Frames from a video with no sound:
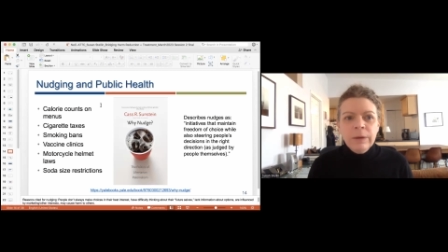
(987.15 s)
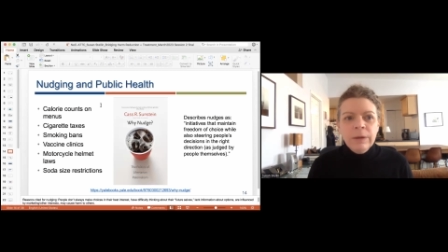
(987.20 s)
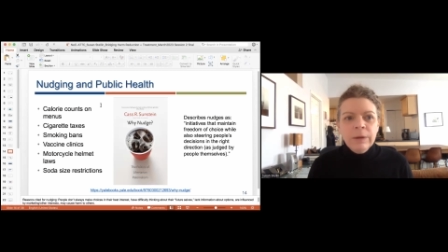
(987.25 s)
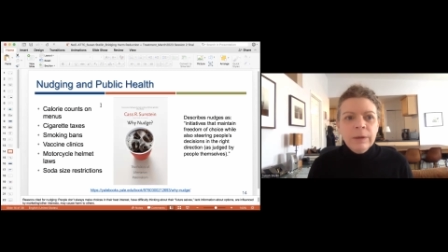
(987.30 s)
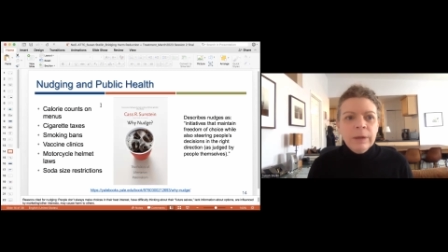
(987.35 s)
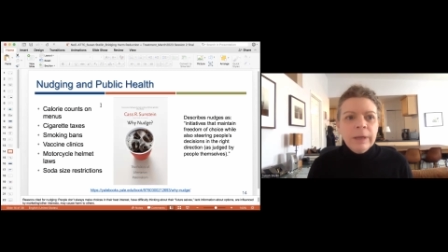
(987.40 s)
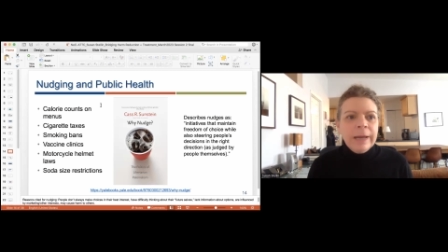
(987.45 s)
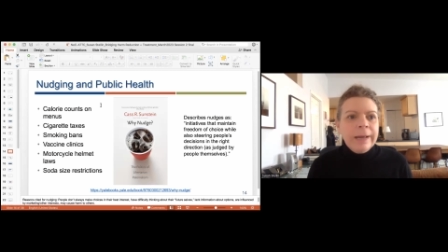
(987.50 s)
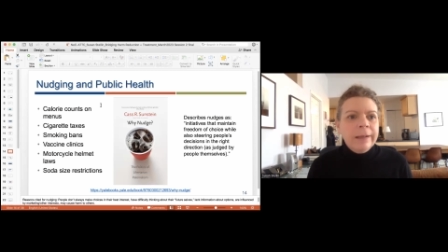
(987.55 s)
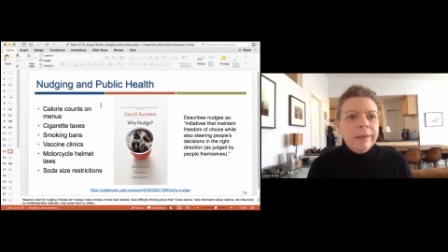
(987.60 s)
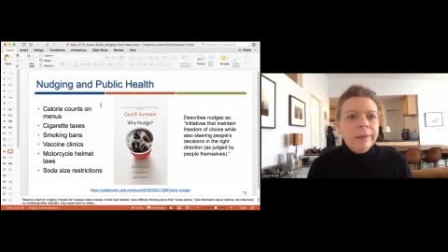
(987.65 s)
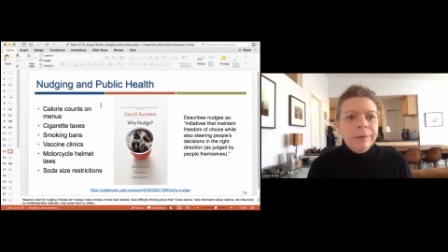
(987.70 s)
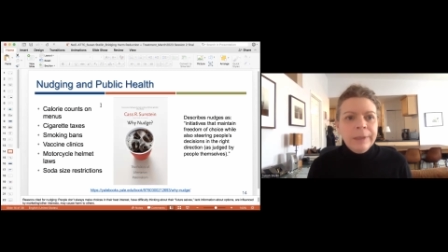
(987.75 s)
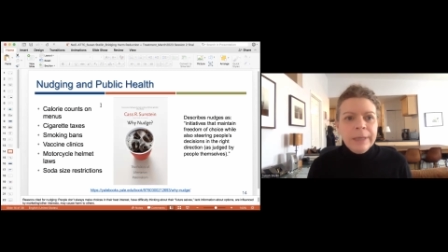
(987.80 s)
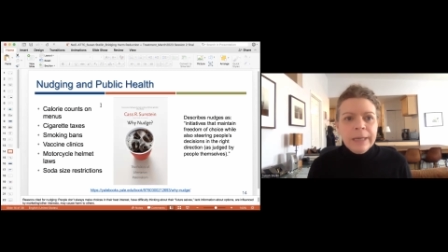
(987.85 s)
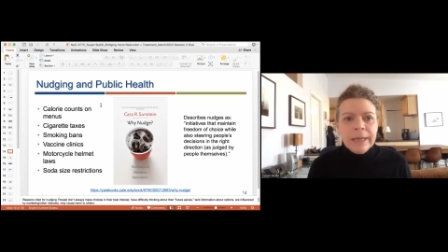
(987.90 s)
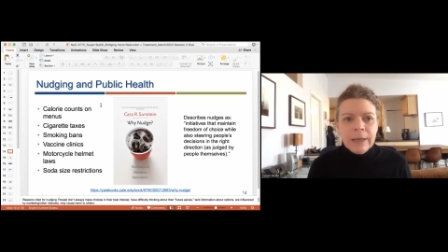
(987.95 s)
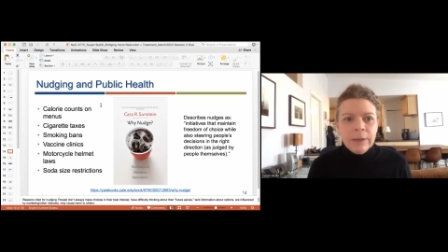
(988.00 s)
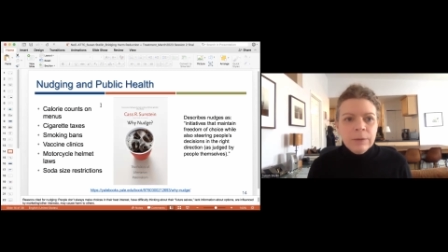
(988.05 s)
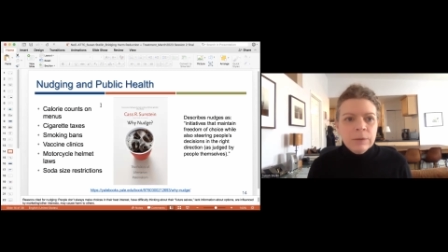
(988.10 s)
they're calorie
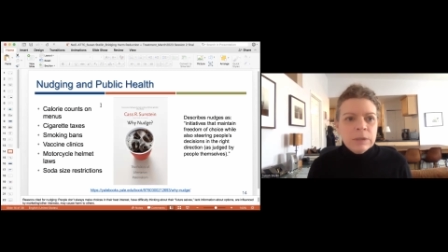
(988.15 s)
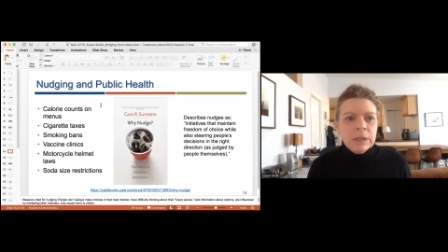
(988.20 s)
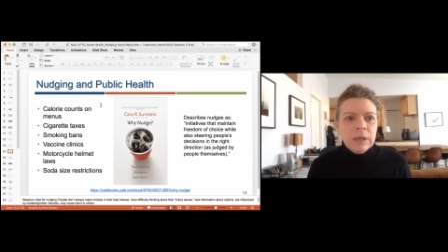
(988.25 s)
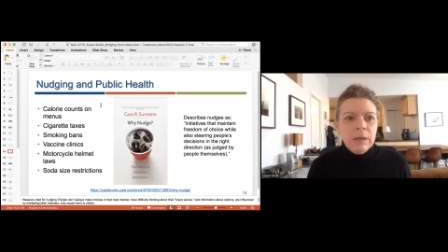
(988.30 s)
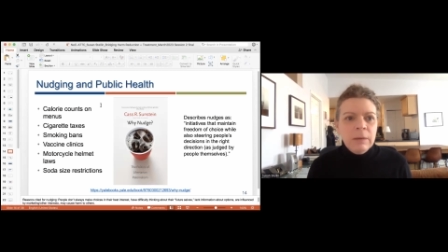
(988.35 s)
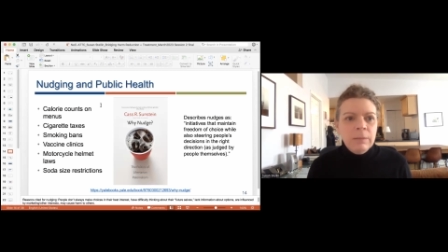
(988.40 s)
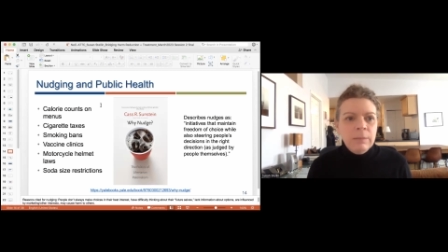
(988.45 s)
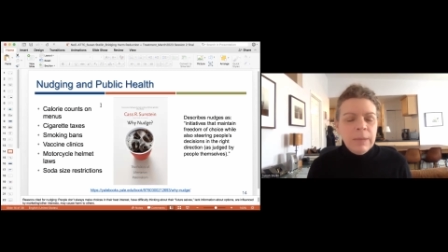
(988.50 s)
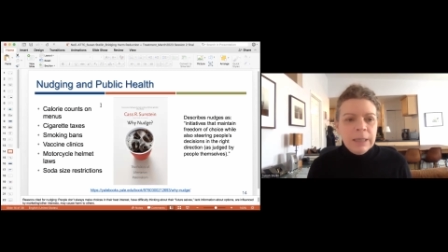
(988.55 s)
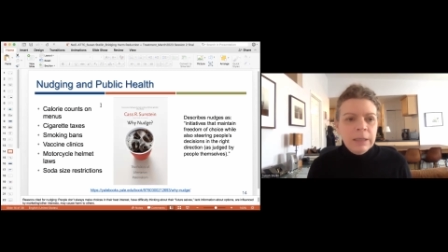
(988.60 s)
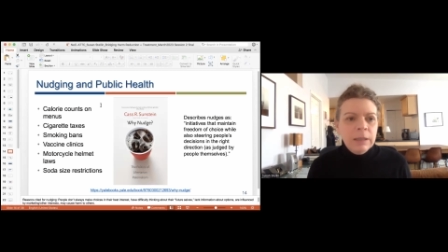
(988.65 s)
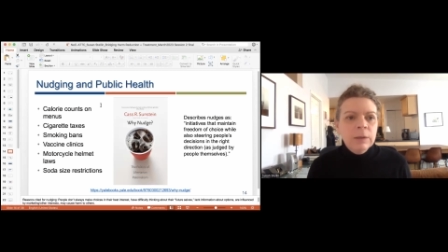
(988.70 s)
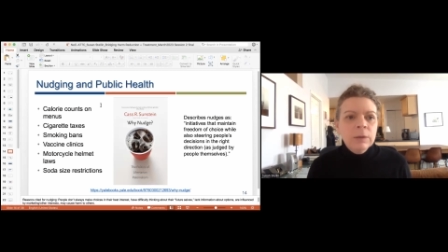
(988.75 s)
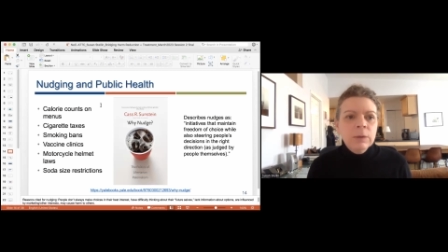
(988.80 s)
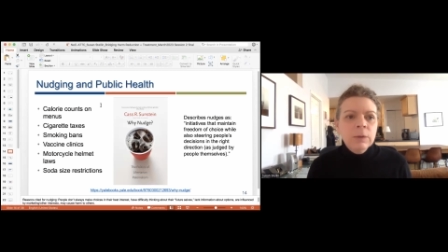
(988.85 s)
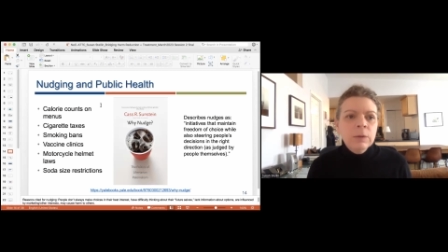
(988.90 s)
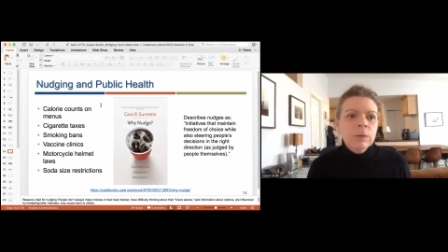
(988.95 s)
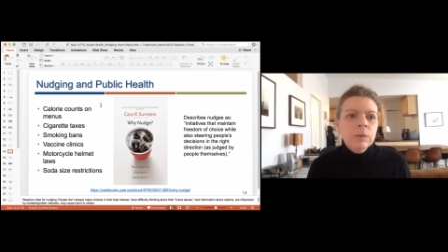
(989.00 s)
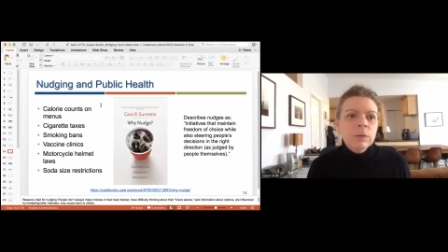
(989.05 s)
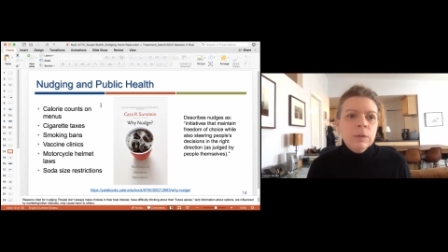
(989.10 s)
counts on
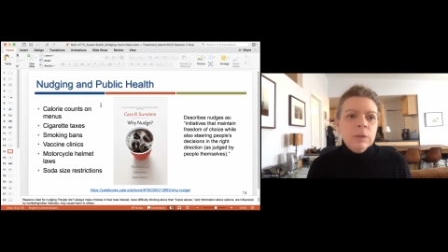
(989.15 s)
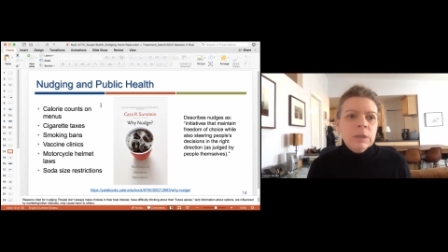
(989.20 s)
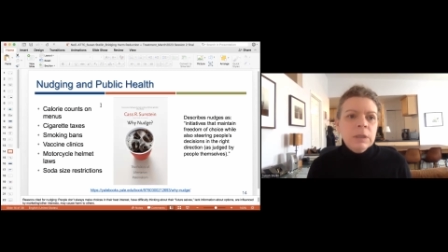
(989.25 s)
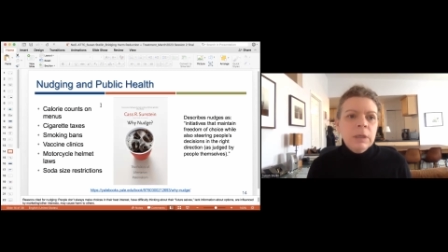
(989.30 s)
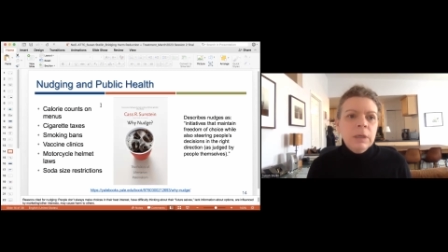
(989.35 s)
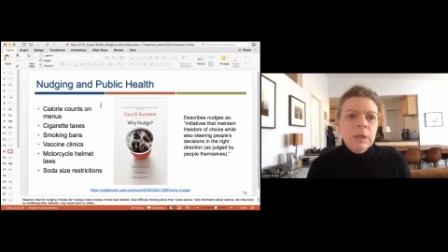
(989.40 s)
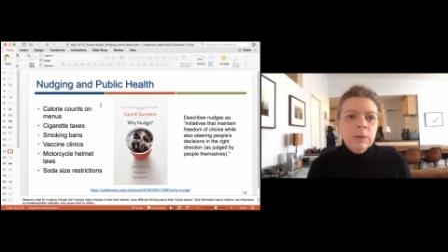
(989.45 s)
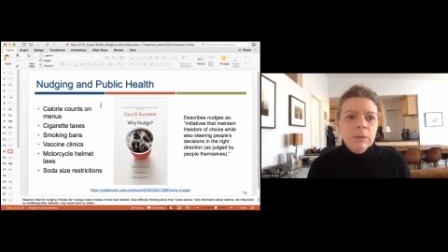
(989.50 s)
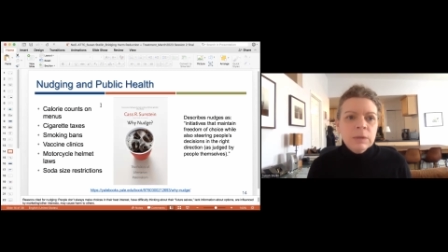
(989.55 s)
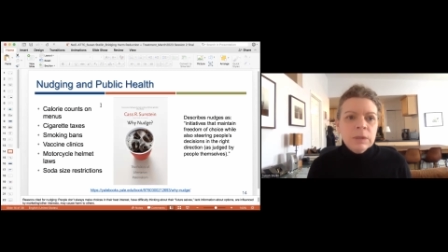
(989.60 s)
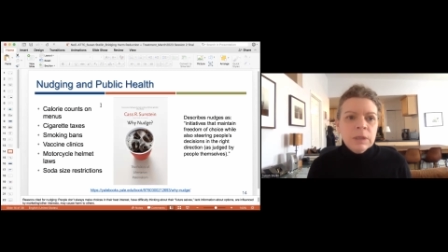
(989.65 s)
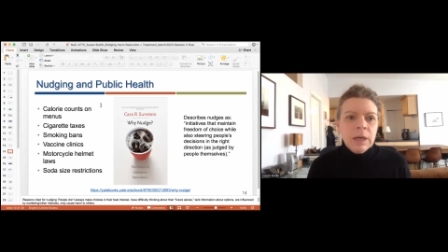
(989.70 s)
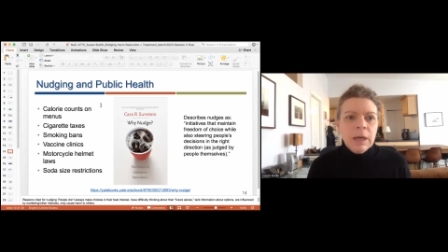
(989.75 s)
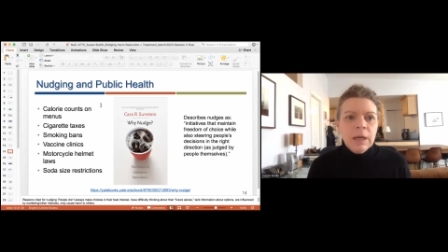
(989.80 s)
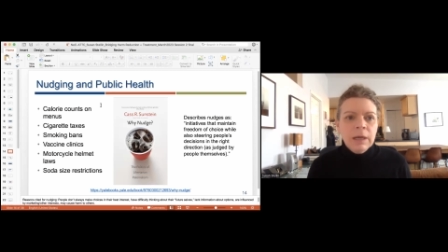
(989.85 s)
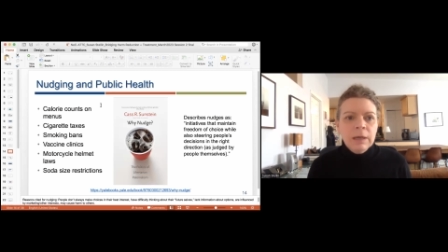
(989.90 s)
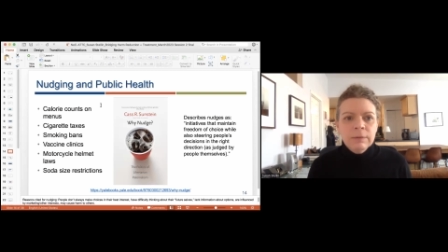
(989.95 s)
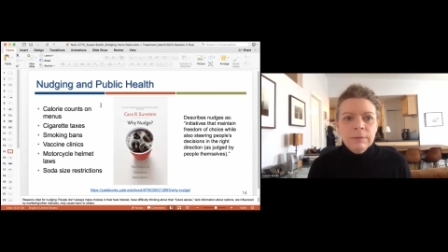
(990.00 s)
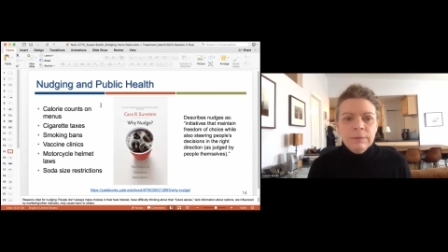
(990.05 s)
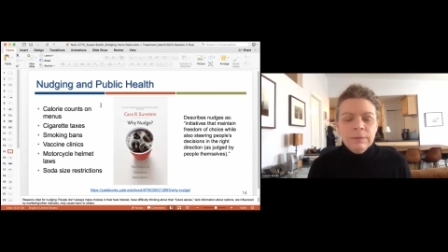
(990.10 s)
menus, to
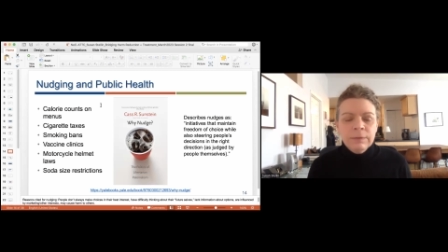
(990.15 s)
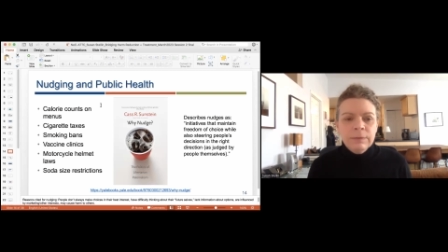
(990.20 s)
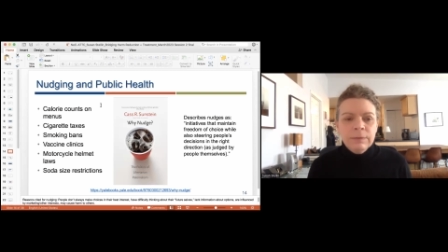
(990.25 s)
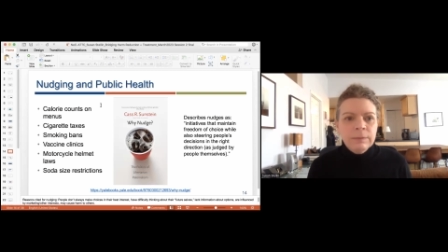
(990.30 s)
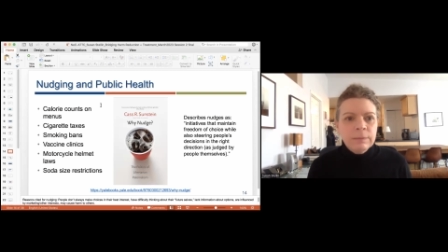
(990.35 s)
kind of